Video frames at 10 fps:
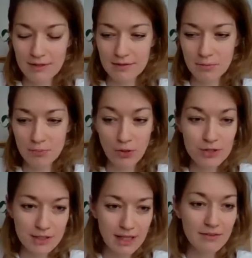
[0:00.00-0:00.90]
the
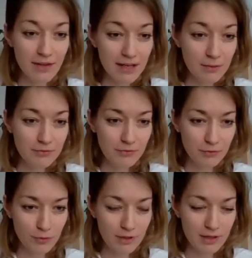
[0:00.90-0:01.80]
project I developed
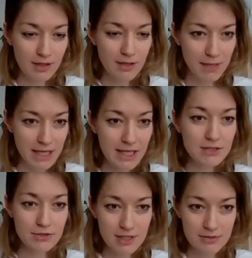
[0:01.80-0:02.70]
for May I
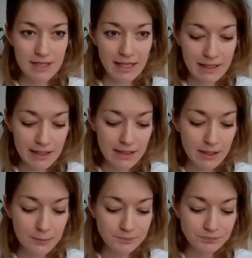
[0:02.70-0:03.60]
Introduce AILien
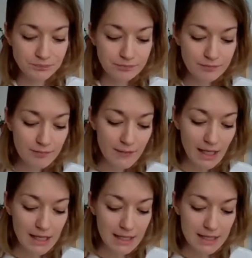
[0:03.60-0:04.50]
now,
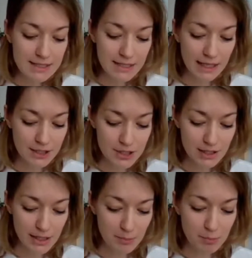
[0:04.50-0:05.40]
is
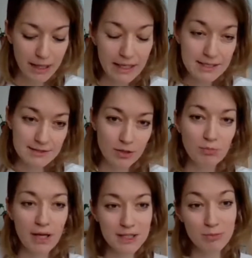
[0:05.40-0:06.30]
actually based on
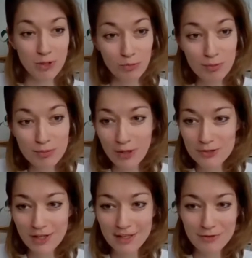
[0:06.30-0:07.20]
my diploma
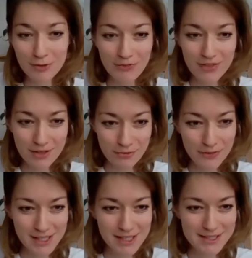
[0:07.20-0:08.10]
project from
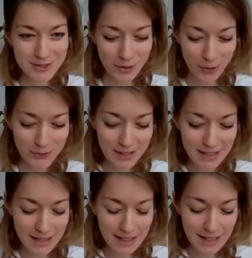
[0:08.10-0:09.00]
3 years ago.
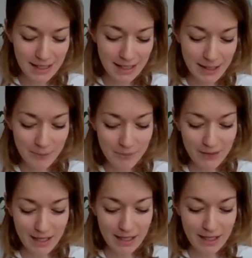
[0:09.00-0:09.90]

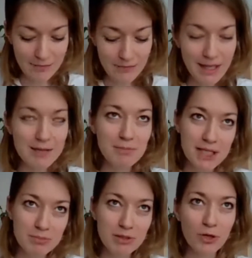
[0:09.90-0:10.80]
And my
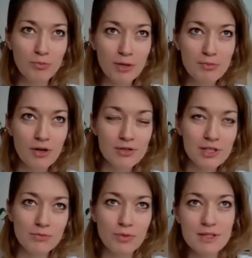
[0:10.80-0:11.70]
diploma
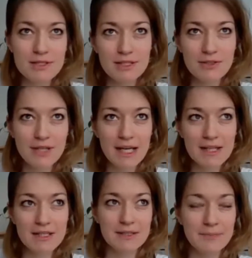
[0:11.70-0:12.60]
project was a
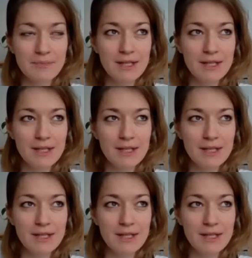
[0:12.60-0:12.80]
rather